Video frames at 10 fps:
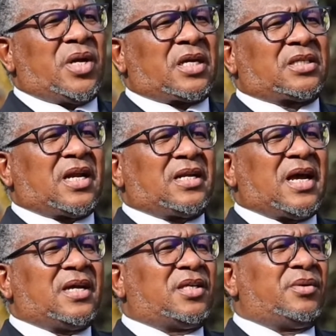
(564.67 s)

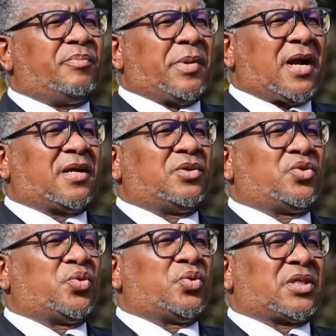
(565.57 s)
extradite him back
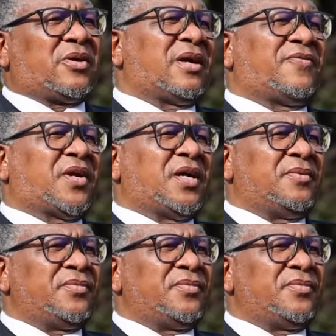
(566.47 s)
into South Africa.